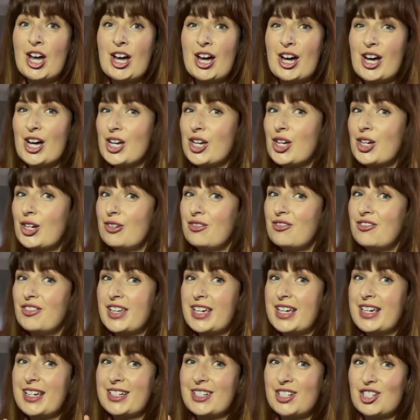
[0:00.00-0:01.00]
A good
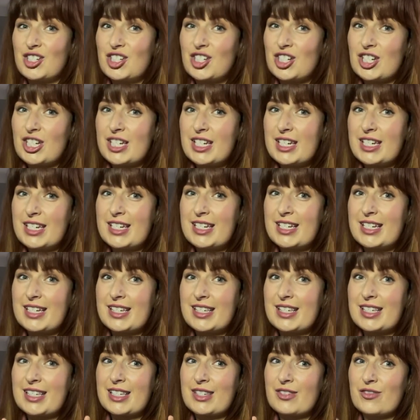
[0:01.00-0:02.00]
vegan
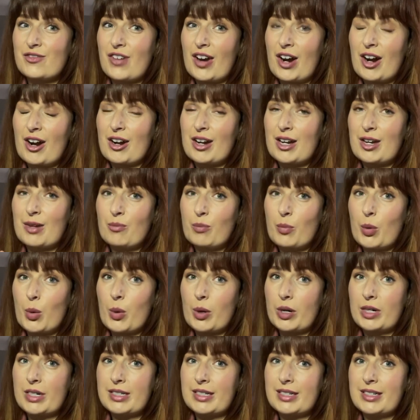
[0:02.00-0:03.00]
cheese is very
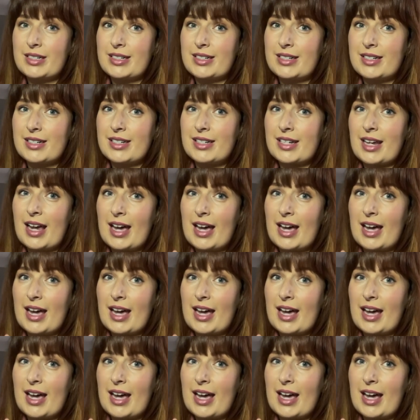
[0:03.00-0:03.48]
important.